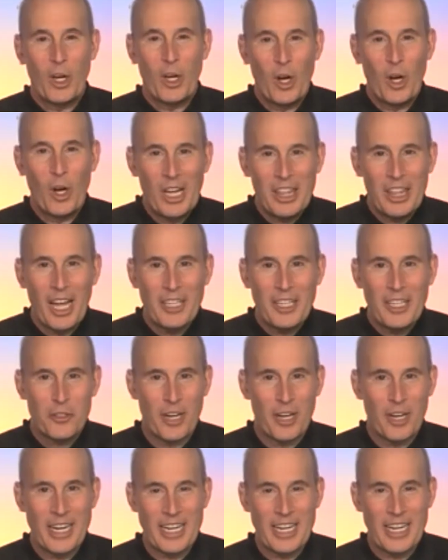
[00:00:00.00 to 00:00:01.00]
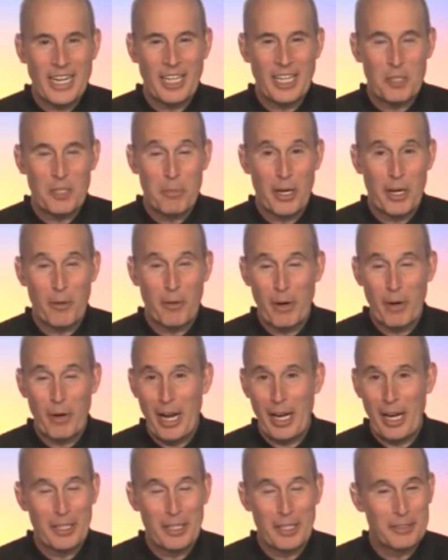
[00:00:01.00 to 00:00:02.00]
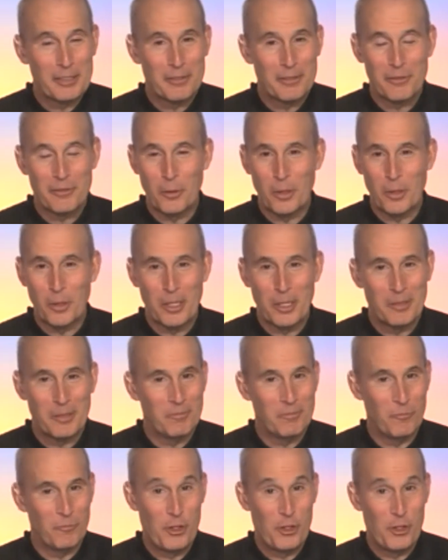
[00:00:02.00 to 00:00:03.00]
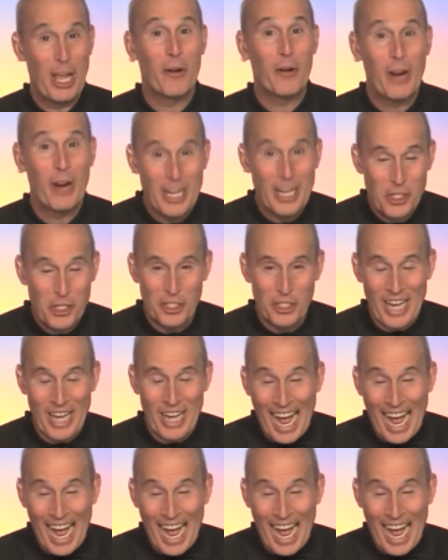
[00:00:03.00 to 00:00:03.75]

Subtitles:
online training has been around for generations.